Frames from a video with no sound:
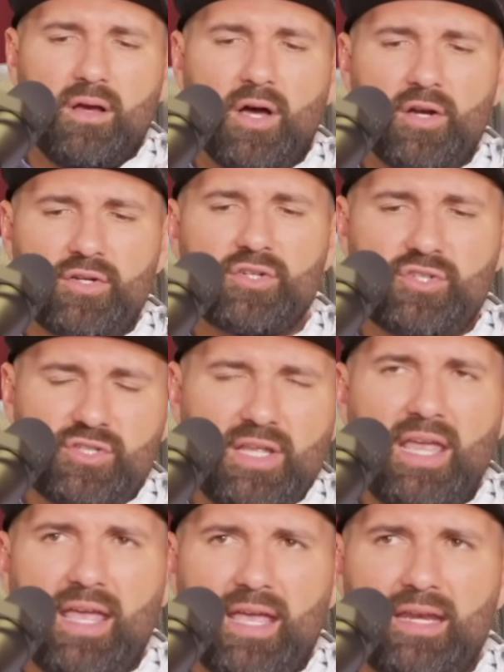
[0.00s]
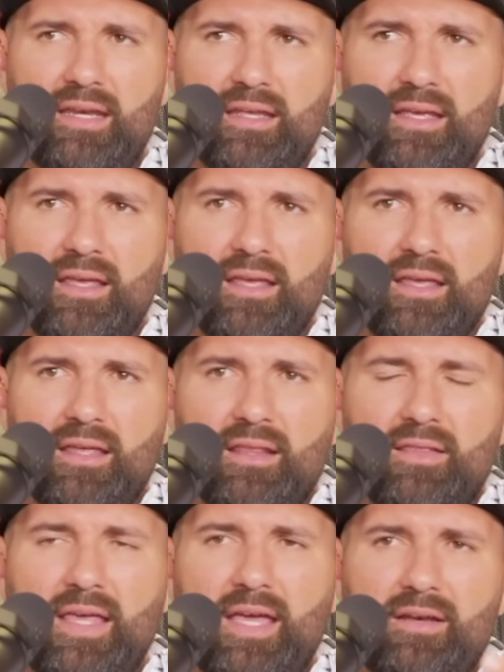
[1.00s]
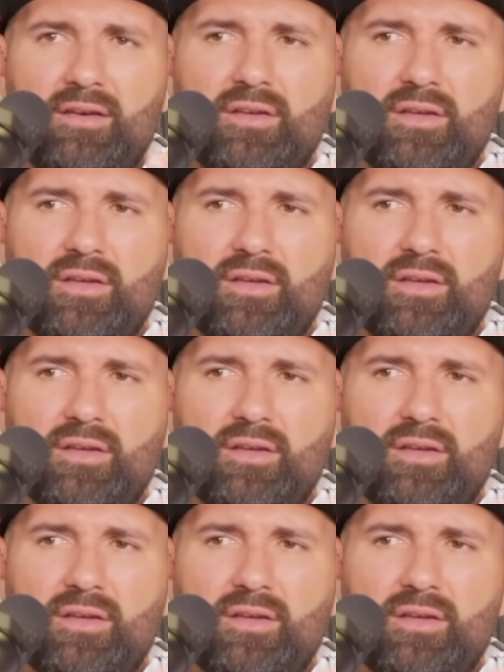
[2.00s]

understand that